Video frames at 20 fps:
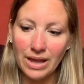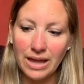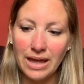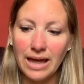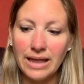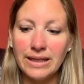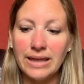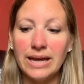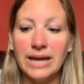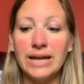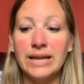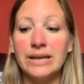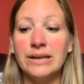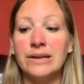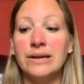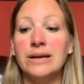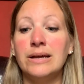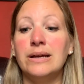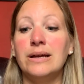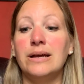And then
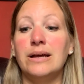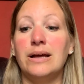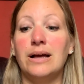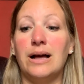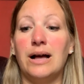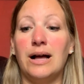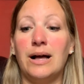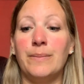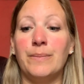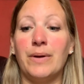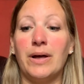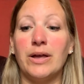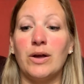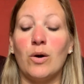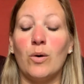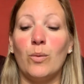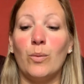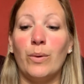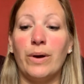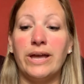I
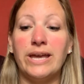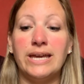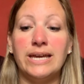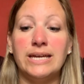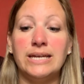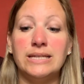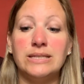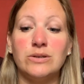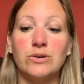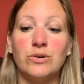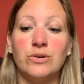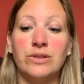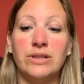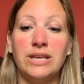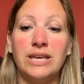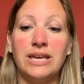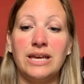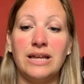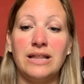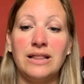got weighed on
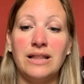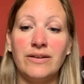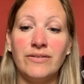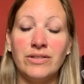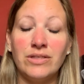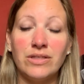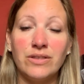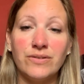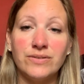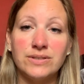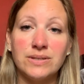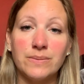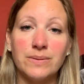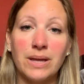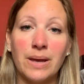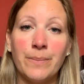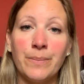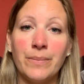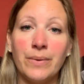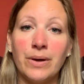the 11th of
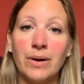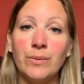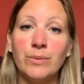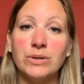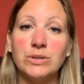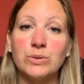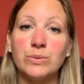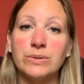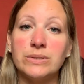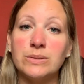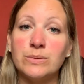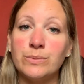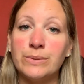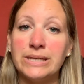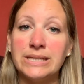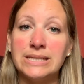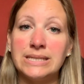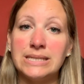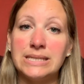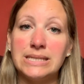September, which was
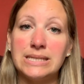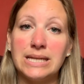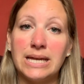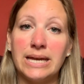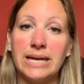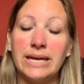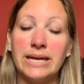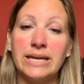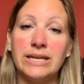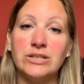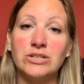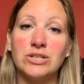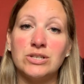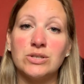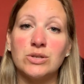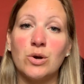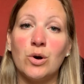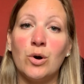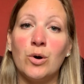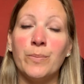Wednesday
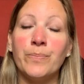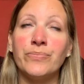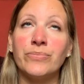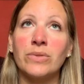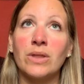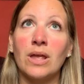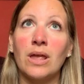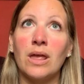just gone.